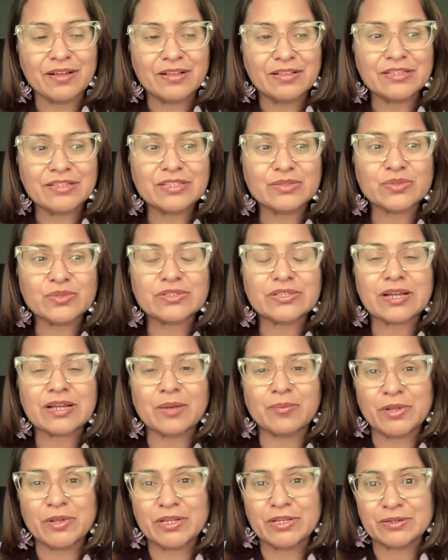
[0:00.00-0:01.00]
This was a
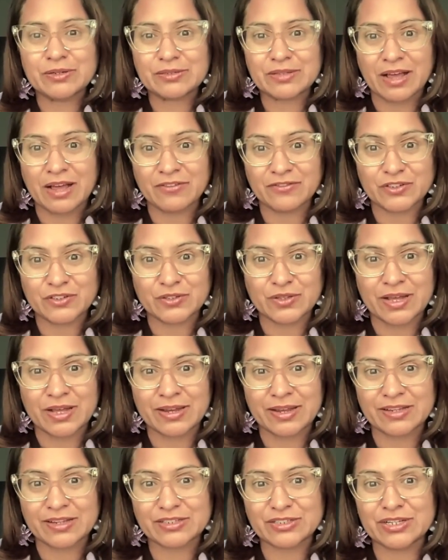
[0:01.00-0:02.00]
couple years after that,
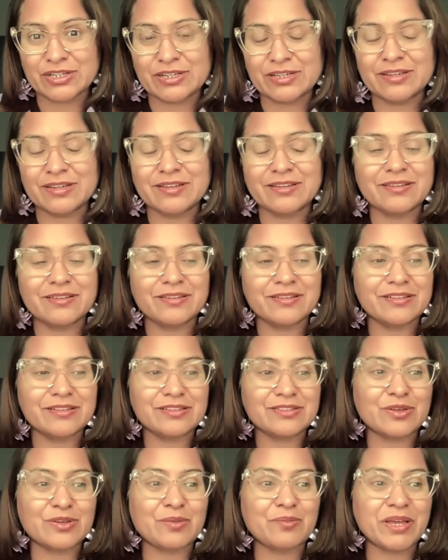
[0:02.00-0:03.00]
actually.
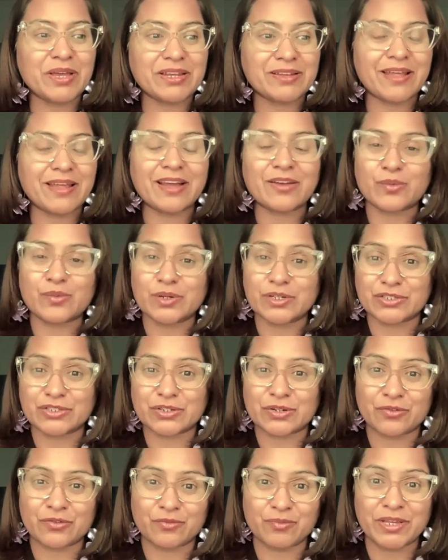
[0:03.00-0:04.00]
So I met that
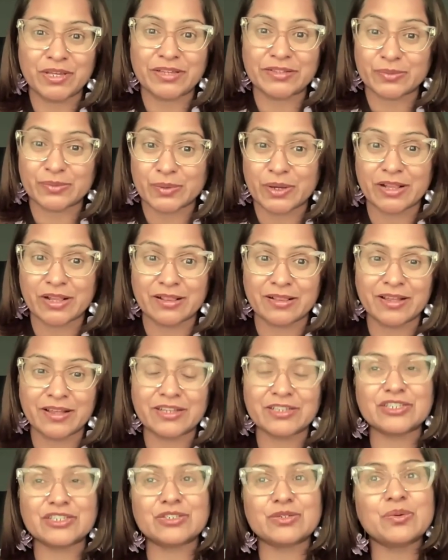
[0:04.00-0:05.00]
version of me as well.
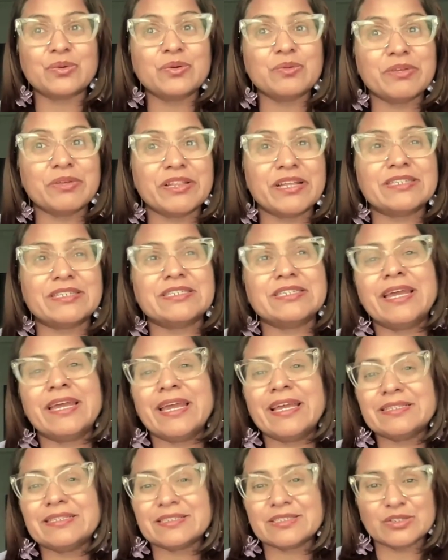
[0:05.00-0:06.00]
And she told me that she
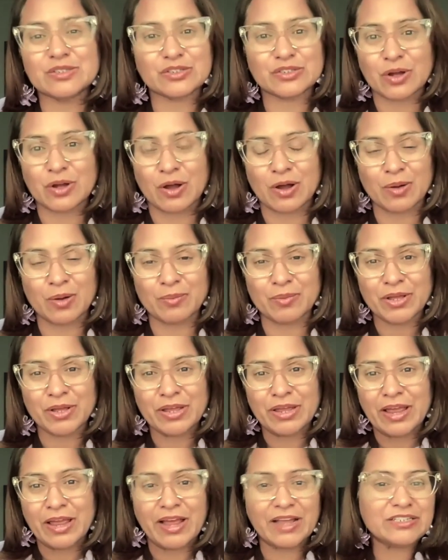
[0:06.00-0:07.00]
hates her job
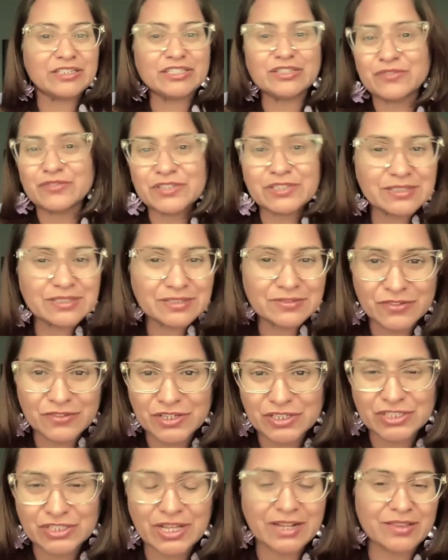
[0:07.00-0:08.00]
and she
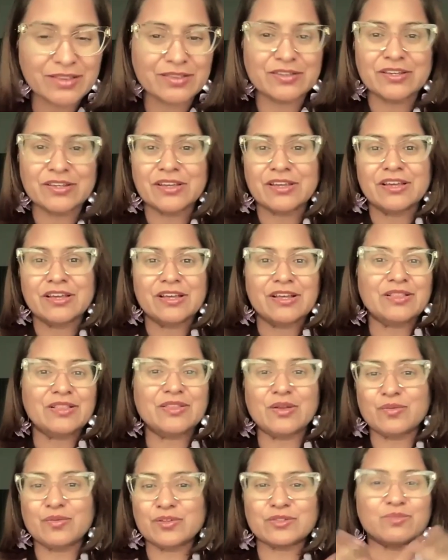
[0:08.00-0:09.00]
wished that
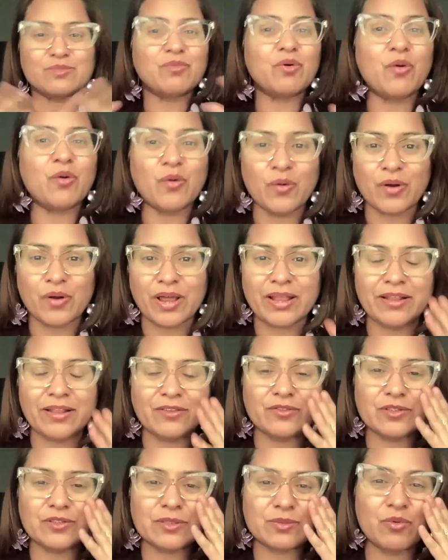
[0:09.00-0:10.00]
there was more and there
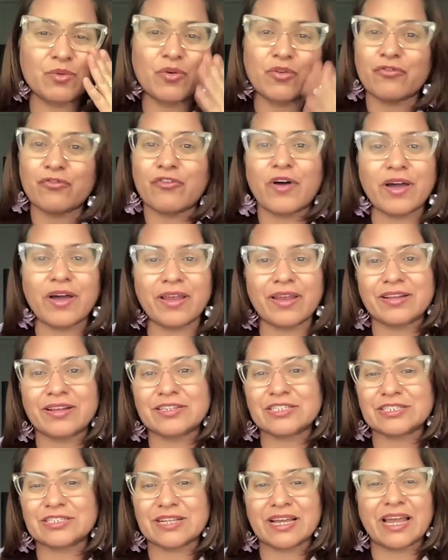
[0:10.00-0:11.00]
was more fun. And
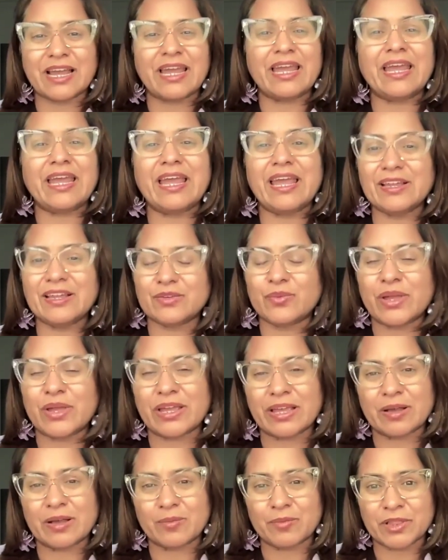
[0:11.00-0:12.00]
she's like, I hate
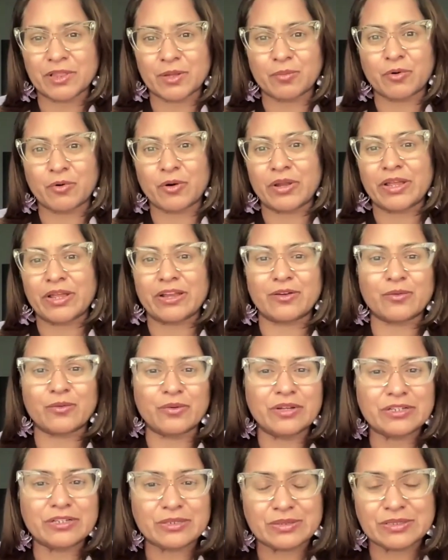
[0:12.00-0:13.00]
waking up in the morning and
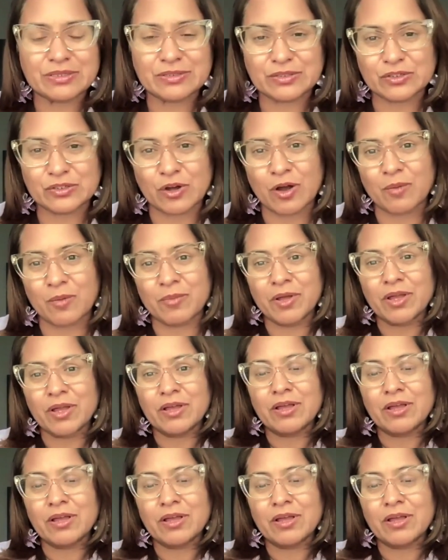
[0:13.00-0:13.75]
going to this job.